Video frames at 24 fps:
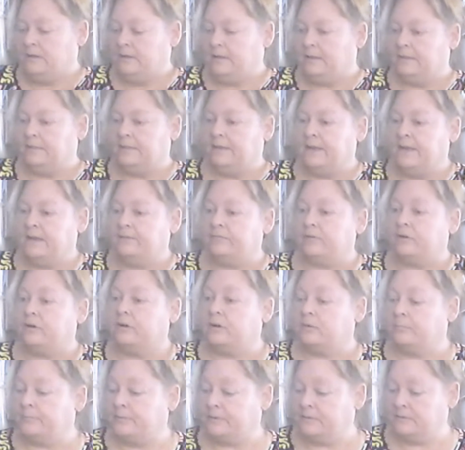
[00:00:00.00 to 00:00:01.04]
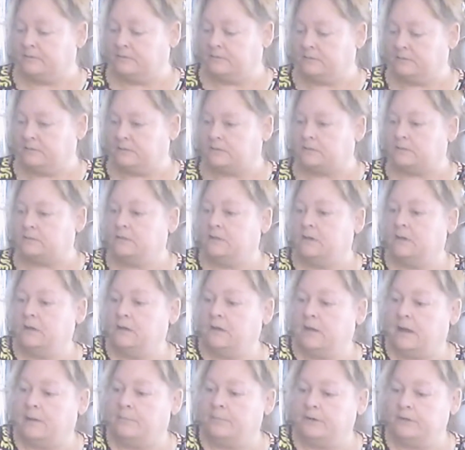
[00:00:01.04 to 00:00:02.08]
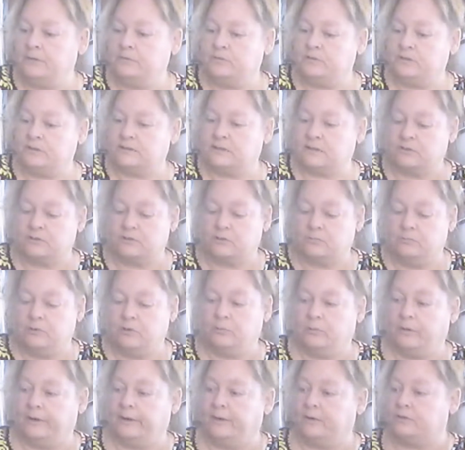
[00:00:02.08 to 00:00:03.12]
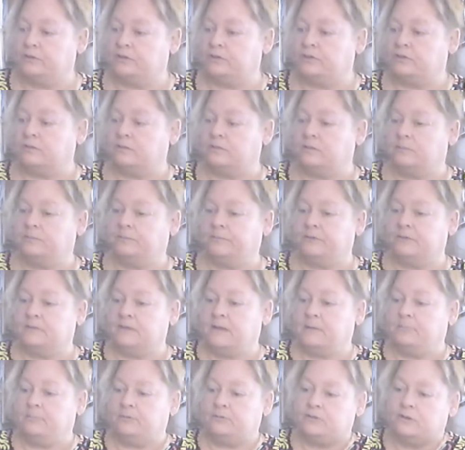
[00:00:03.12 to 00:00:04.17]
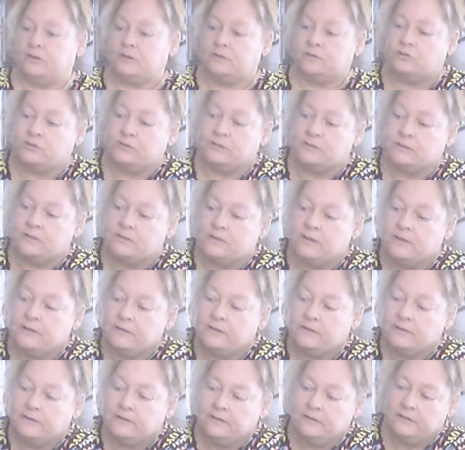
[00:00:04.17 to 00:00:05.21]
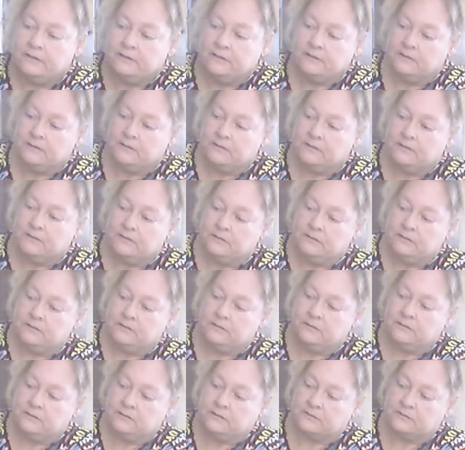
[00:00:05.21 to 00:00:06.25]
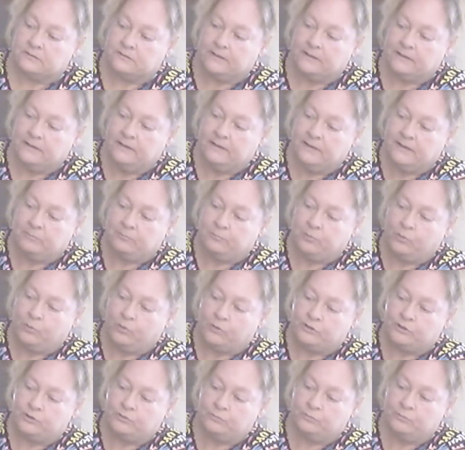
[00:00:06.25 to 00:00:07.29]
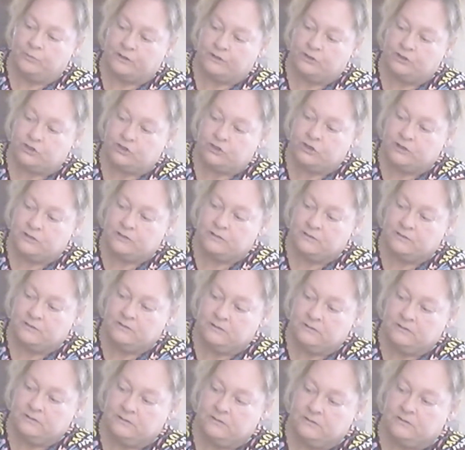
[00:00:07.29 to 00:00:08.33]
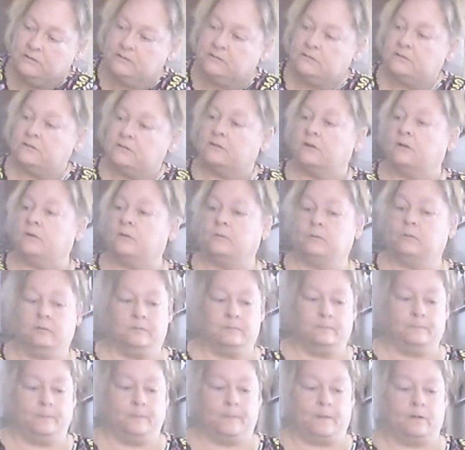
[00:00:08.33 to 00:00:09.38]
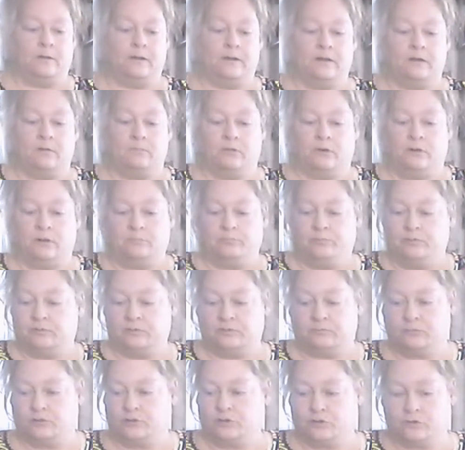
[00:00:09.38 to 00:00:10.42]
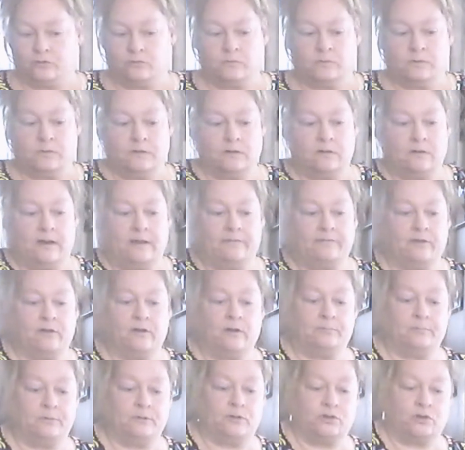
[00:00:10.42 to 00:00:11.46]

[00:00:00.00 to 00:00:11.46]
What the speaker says: And the half a cup is. I'm going to use this extra bowl right here just to dump this applesauce, Trees, because I have poured too much. So, all right, now we're going to put some sugar in there. Half a cup of